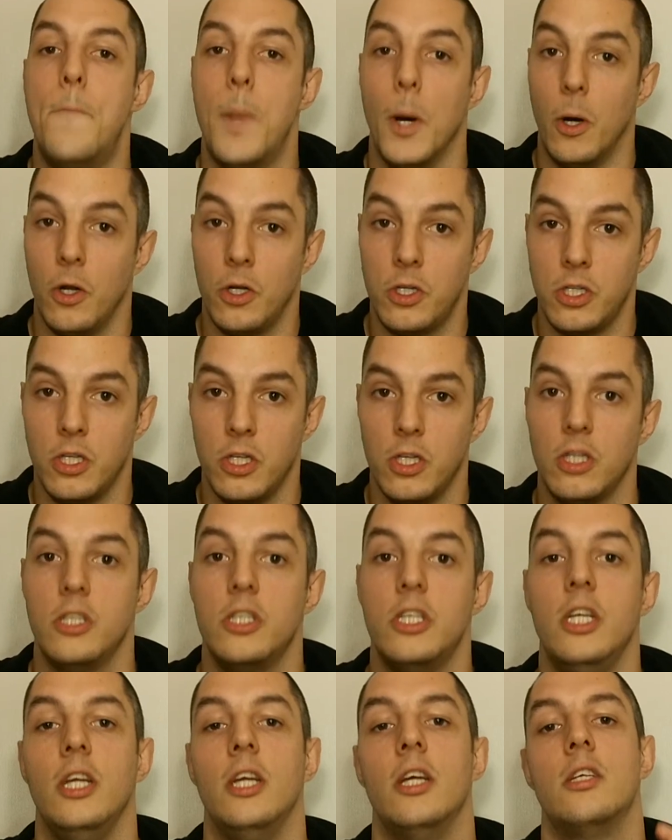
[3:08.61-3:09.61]
but
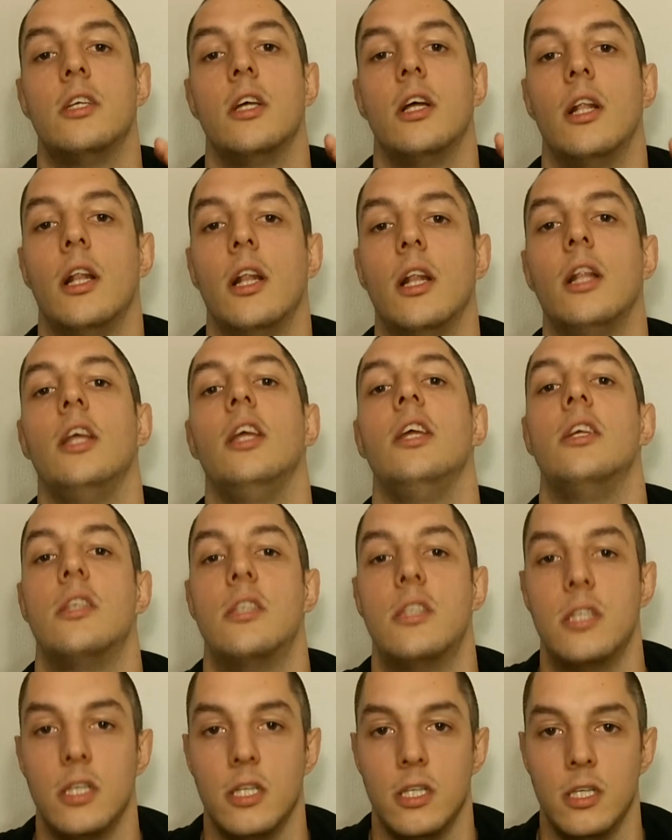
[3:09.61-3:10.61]
she is at
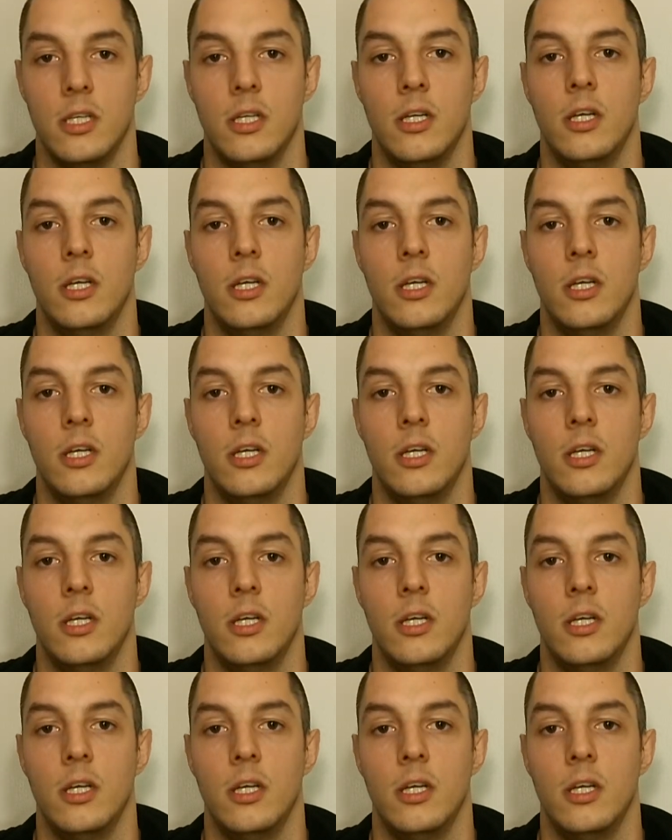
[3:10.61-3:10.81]
least